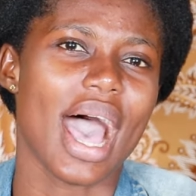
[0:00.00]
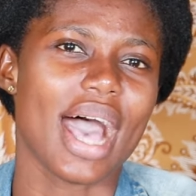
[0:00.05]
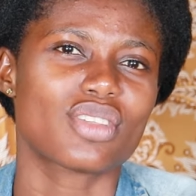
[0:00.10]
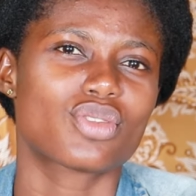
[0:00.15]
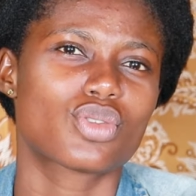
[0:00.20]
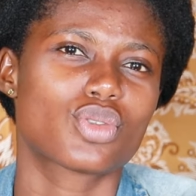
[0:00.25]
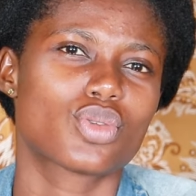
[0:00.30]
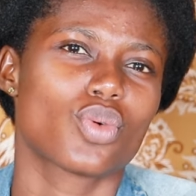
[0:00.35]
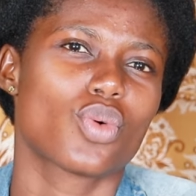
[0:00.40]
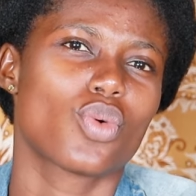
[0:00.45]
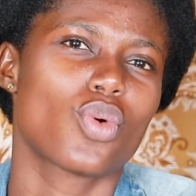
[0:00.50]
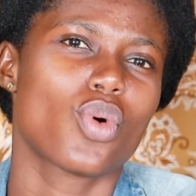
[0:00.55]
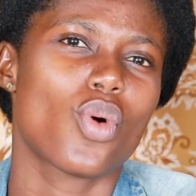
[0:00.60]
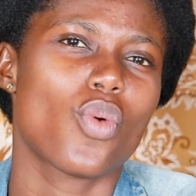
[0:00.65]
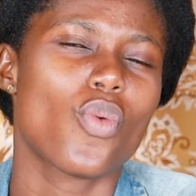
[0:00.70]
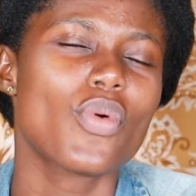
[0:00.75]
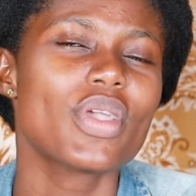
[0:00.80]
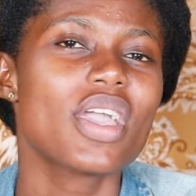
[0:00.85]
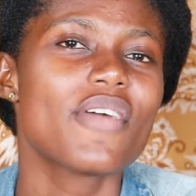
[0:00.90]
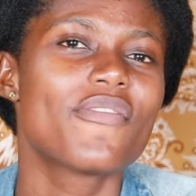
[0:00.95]
aso.
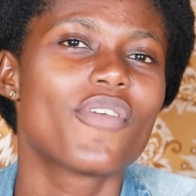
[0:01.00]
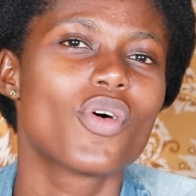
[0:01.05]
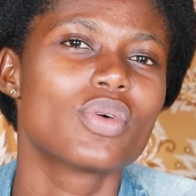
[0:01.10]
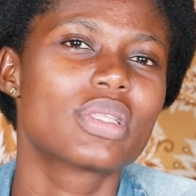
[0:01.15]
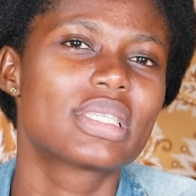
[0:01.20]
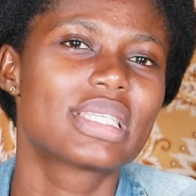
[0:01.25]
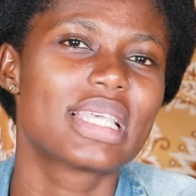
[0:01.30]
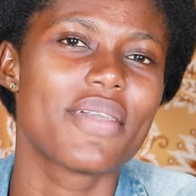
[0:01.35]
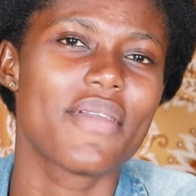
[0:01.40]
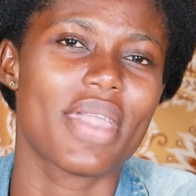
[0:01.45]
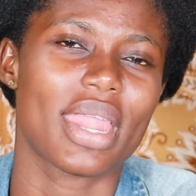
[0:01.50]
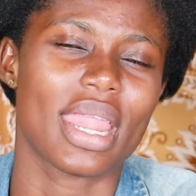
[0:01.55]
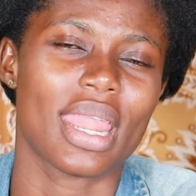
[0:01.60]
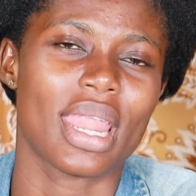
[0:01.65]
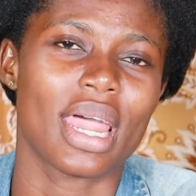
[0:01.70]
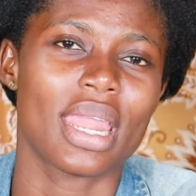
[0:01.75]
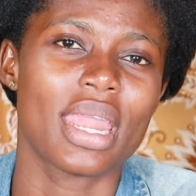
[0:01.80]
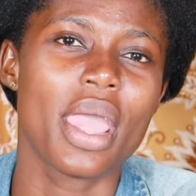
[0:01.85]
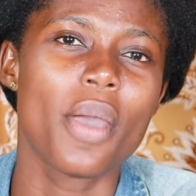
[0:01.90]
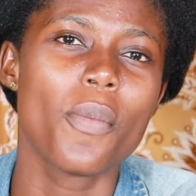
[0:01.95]
We are VOLTARIAN
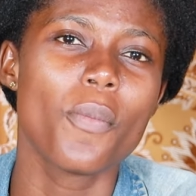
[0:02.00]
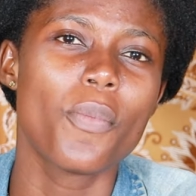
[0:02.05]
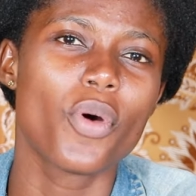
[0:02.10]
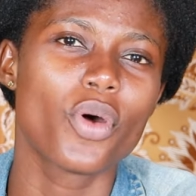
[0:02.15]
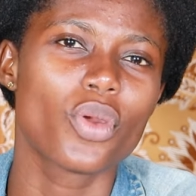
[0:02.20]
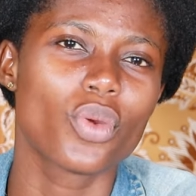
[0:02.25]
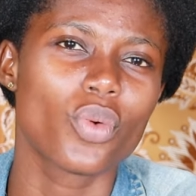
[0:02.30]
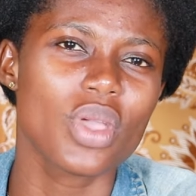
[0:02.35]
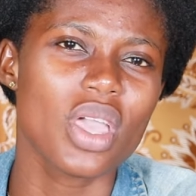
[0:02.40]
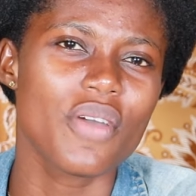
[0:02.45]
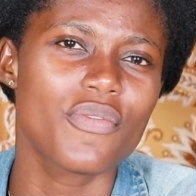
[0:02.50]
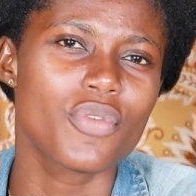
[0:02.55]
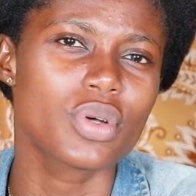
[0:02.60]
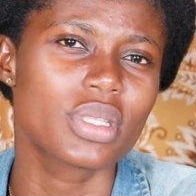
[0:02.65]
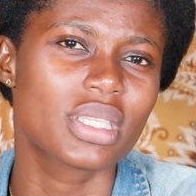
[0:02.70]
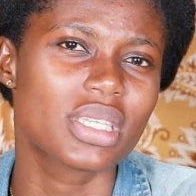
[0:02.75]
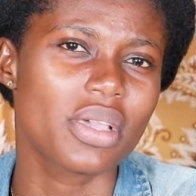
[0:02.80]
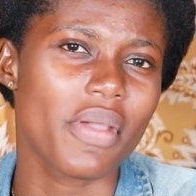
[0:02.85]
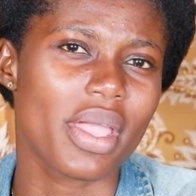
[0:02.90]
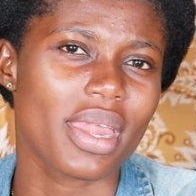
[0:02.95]
and an empon, we are
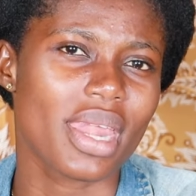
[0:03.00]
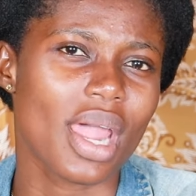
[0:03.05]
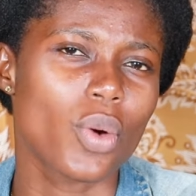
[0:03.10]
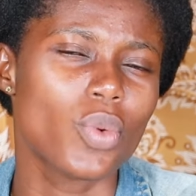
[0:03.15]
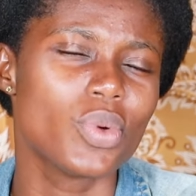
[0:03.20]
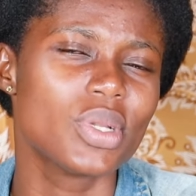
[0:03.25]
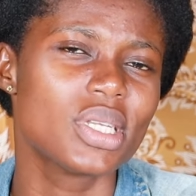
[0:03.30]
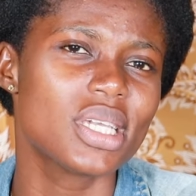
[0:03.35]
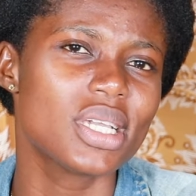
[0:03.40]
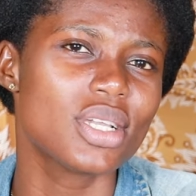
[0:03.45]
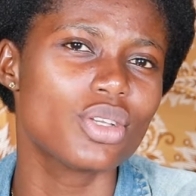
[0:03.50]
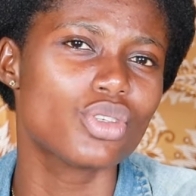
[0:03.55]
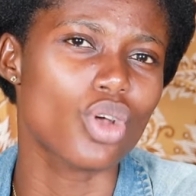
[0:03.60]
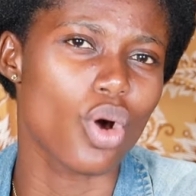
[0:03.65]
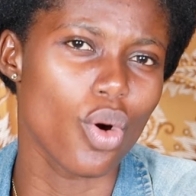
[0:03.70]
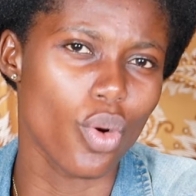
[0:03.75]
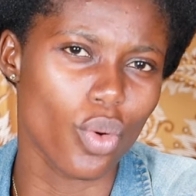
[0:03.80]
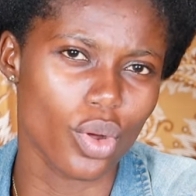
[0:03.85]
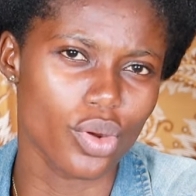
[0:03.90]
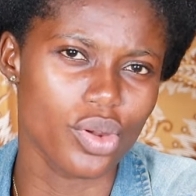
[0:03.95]
VOLTARIAN and we need
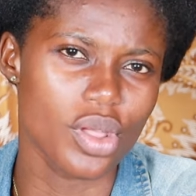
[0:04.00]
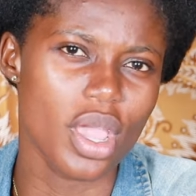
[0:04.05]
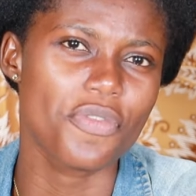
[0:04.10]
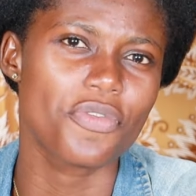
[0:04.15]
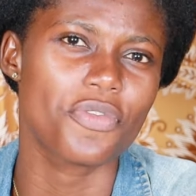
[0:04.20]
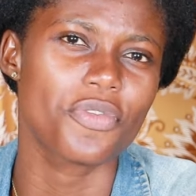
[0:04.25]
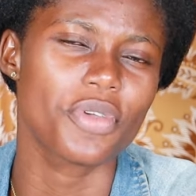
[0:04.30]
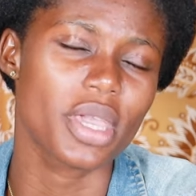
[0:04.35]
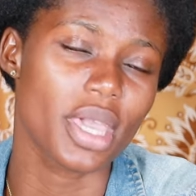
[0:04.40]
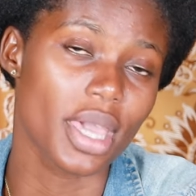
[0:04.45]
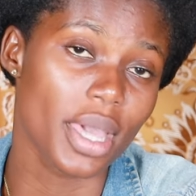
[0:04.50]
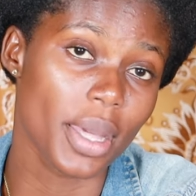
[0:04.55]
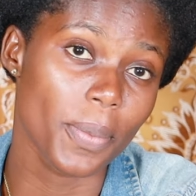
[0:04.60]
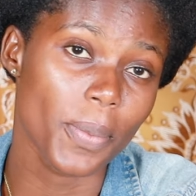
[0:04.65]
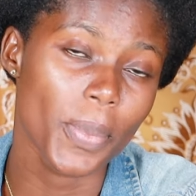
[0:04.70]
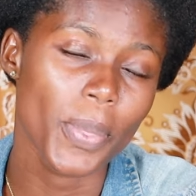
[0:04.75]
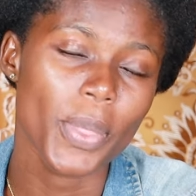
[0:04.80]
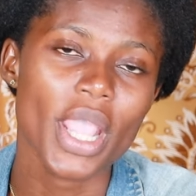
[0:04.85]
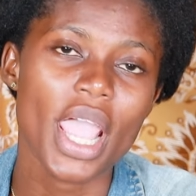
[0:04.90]
Donkor if we hear.